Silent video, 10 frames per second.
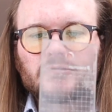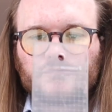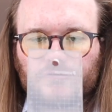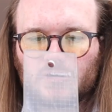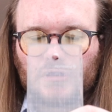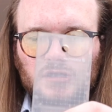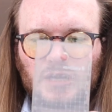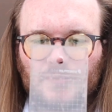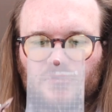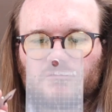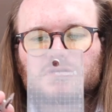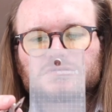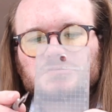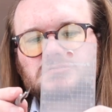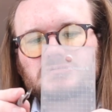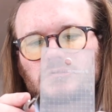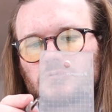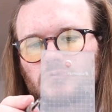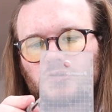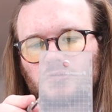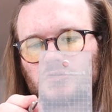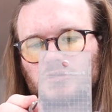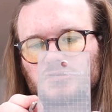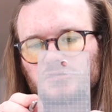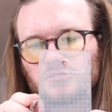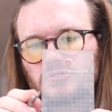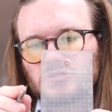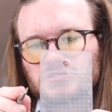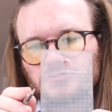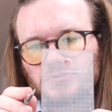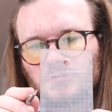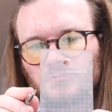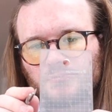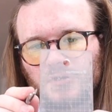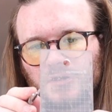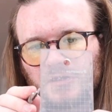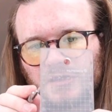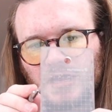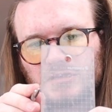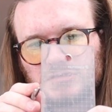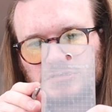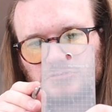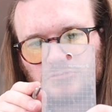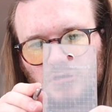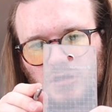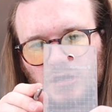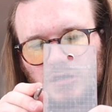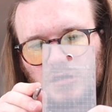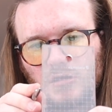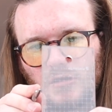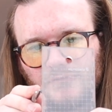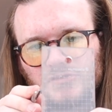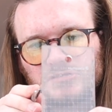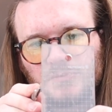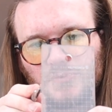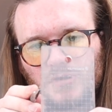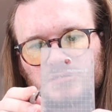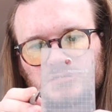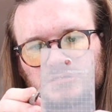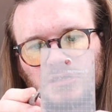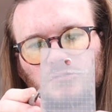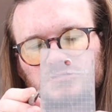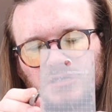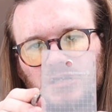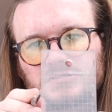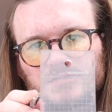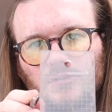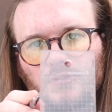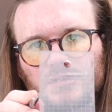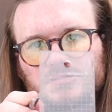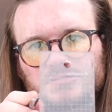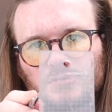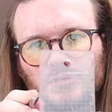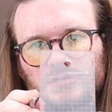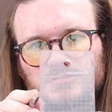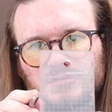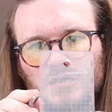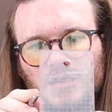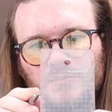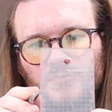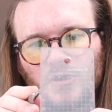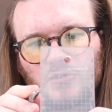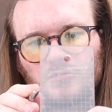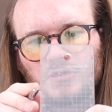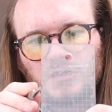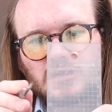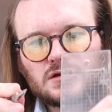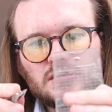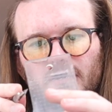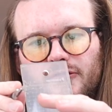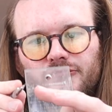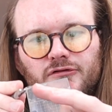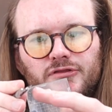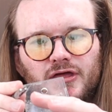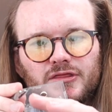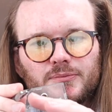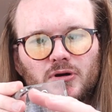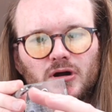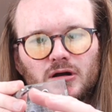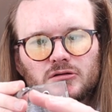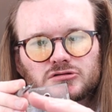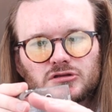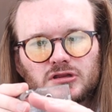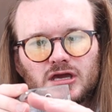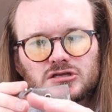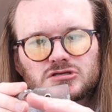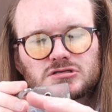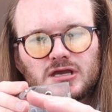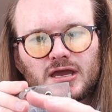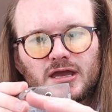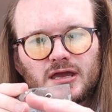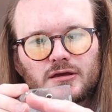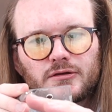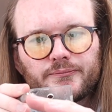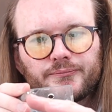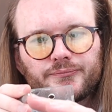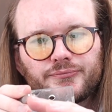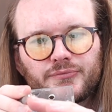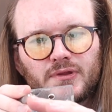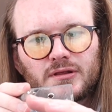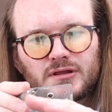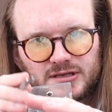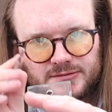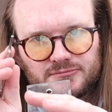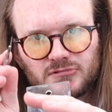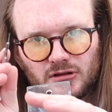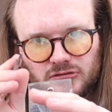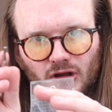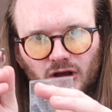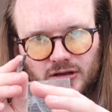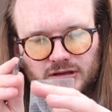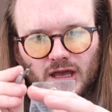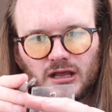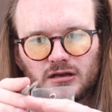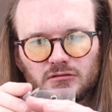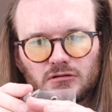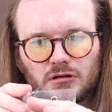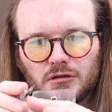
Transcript: for a couple of reasons. What you want to do is you want to put it against the ruler, obviously put still a tilt into it, but only enough that the edges here is dull again.